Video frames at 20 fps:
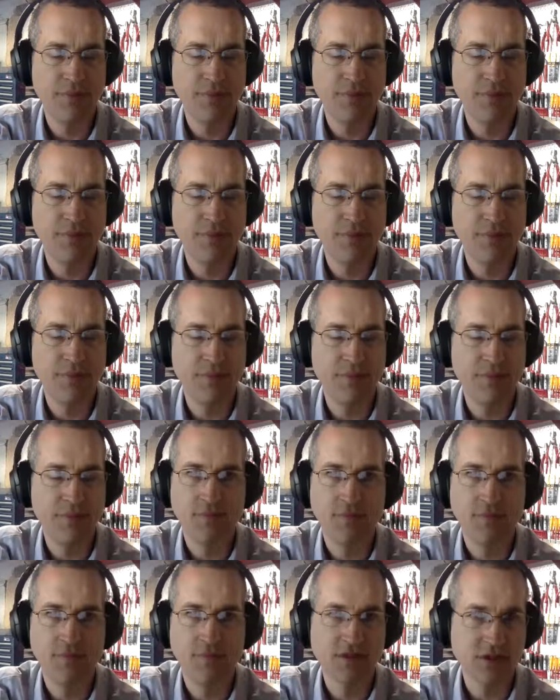bit of
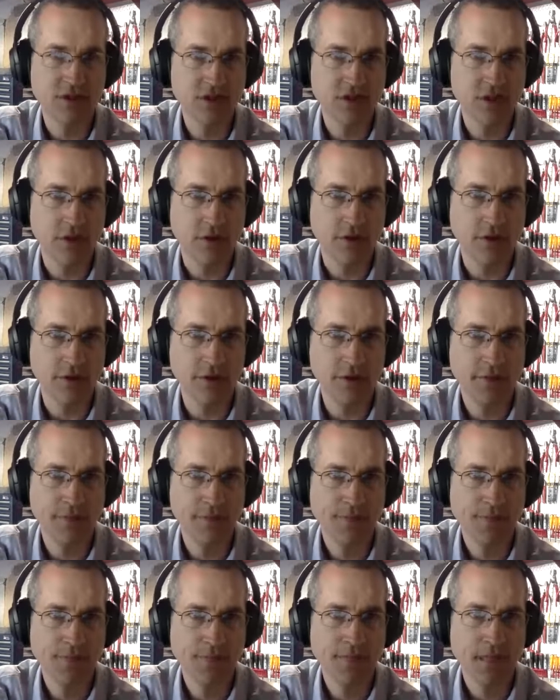concern
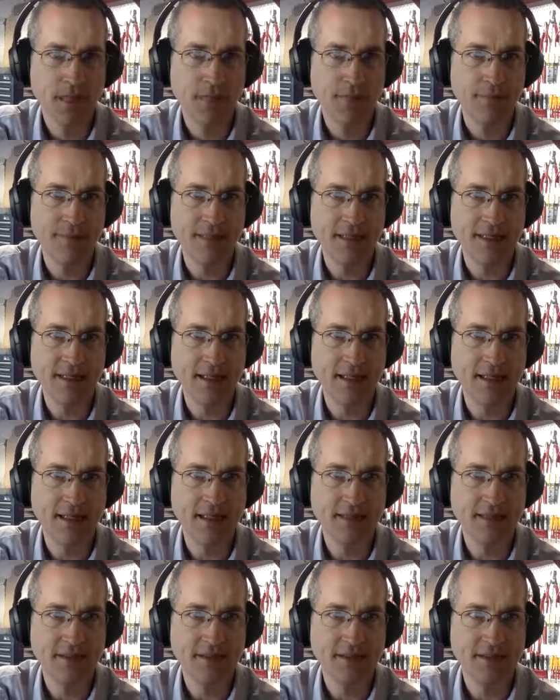
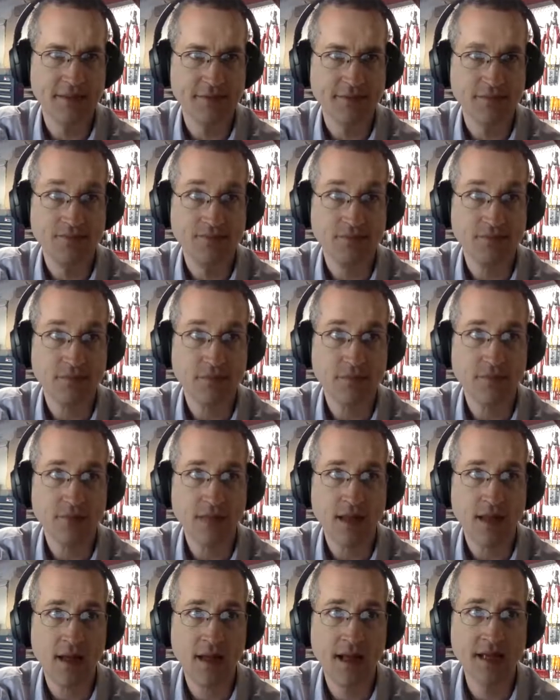because,
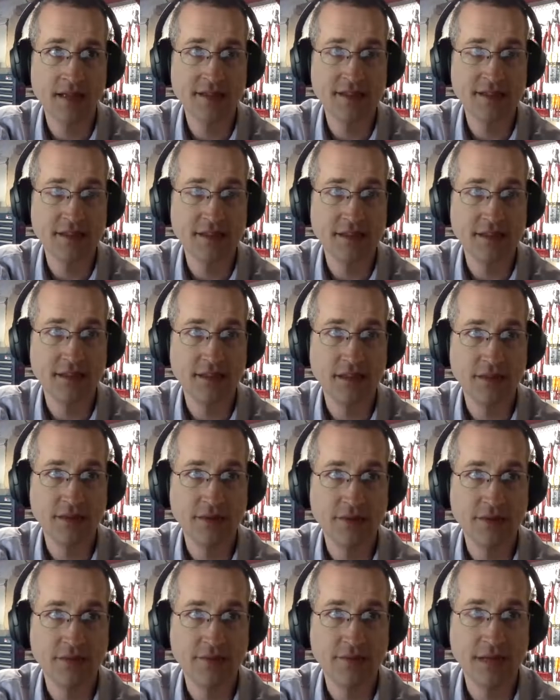as
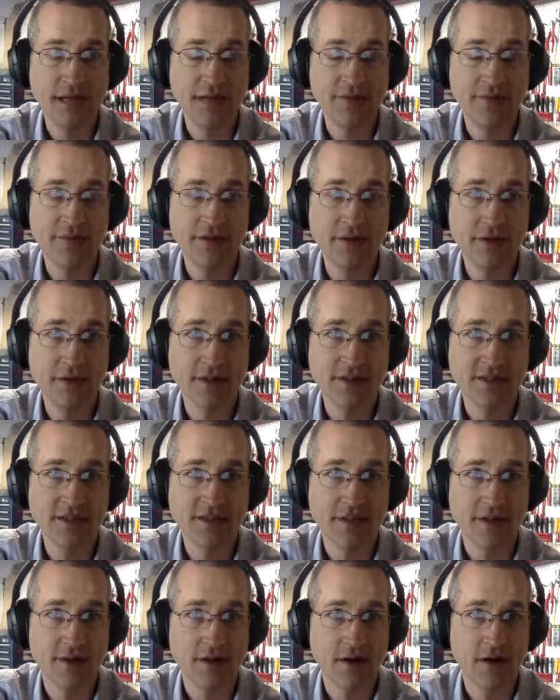you may have noticed,
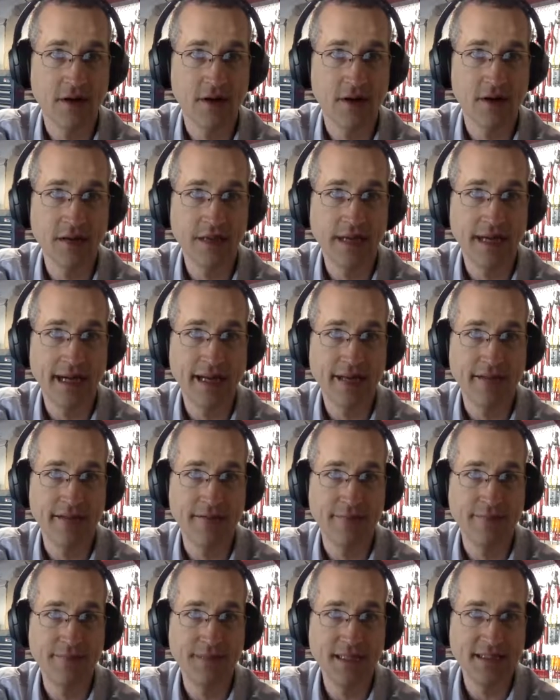there are a lot
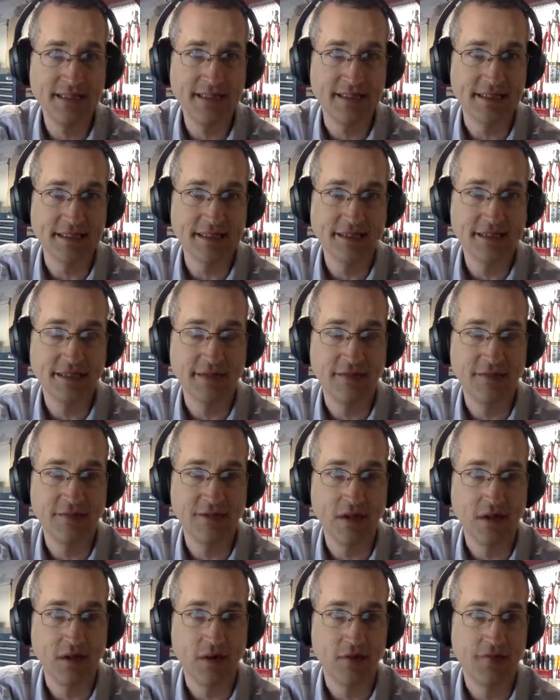of pieces
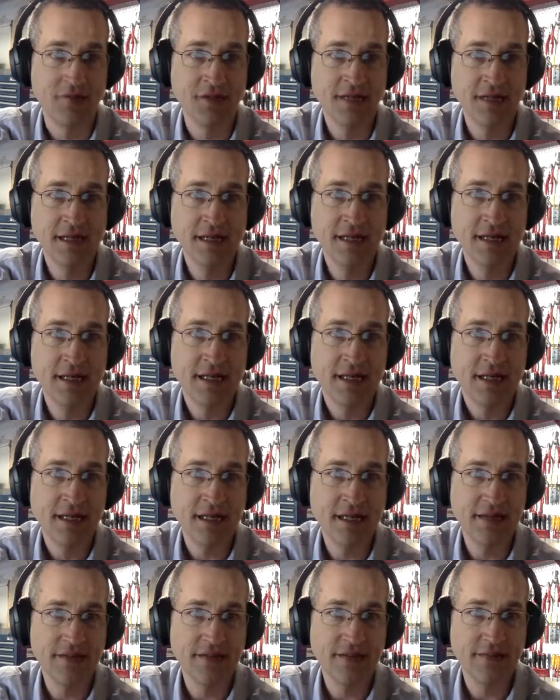involved
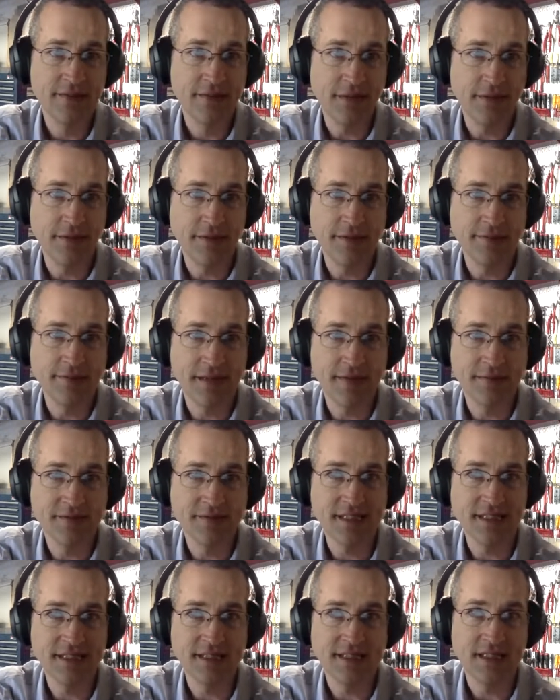in the
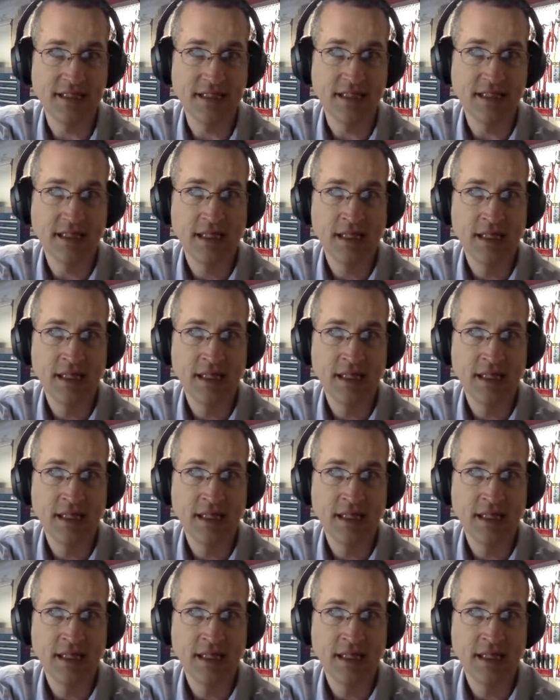PB560,